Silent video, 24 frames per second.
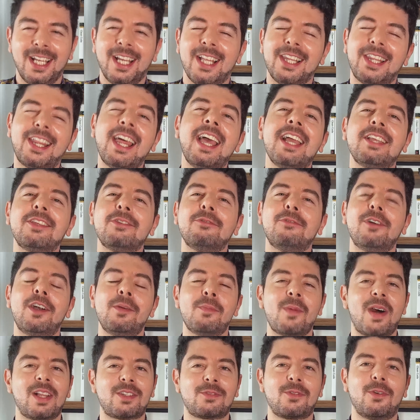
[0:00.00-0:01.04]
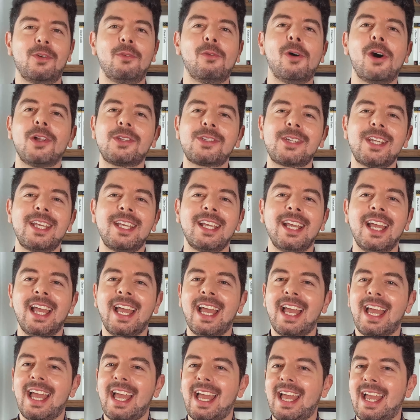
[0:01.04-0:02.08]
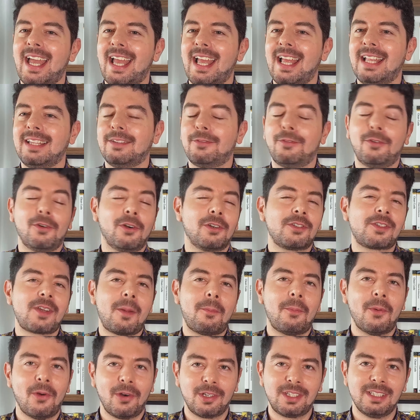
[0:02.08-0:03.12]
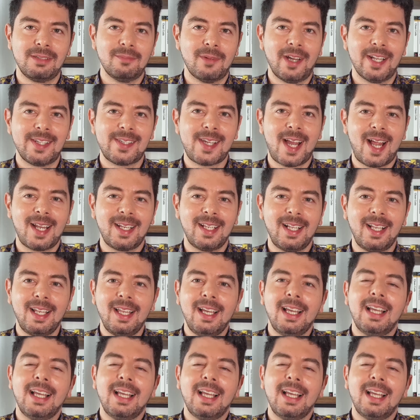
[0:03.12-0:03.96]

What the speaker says: Thank you very much for watching and for supporting my channel.